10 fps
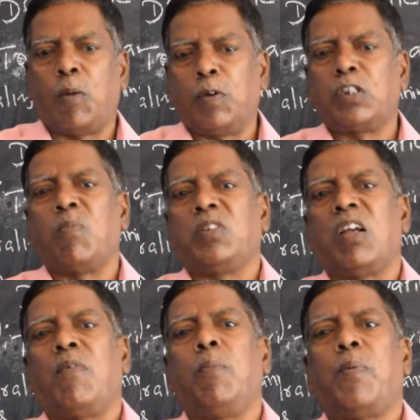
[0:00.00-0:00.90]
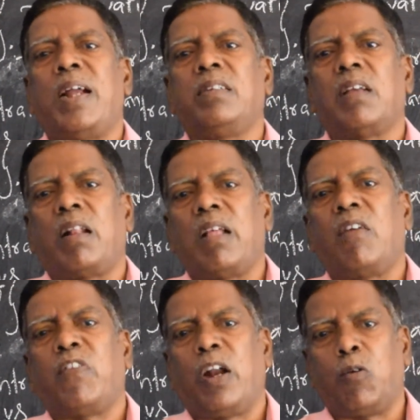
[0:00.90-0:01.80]
Suppose some 7 points are
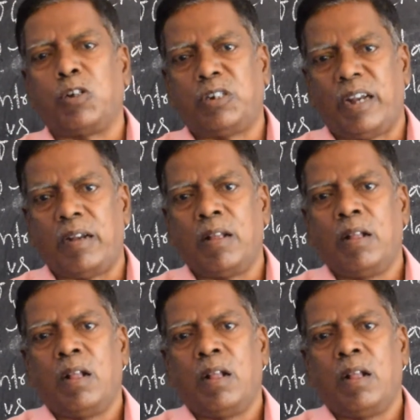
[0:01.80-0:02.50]
there for a question,